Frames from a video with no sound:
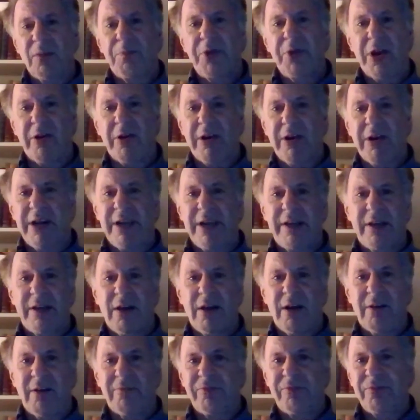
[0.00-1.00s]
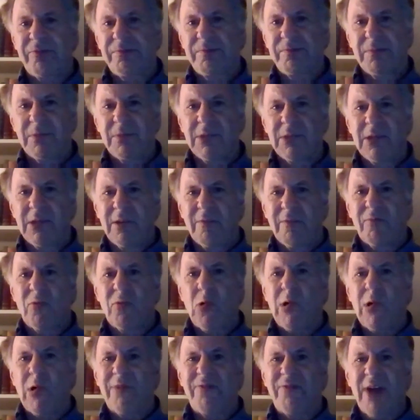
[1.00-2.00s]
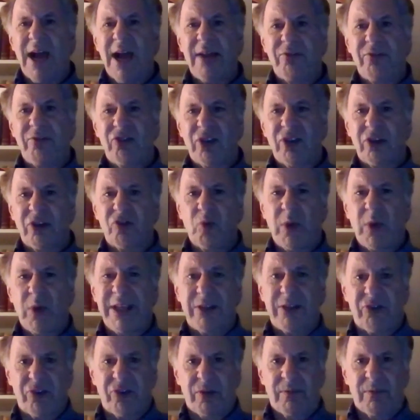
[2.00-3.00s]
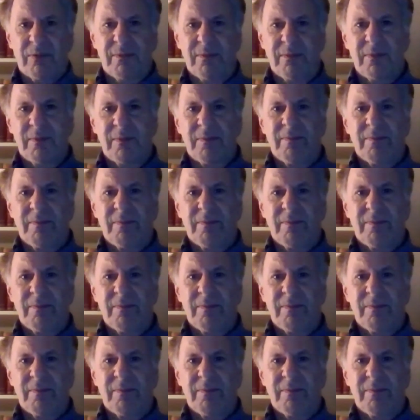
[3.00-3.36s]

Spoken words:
in a period of 4, 5, 6 weeks.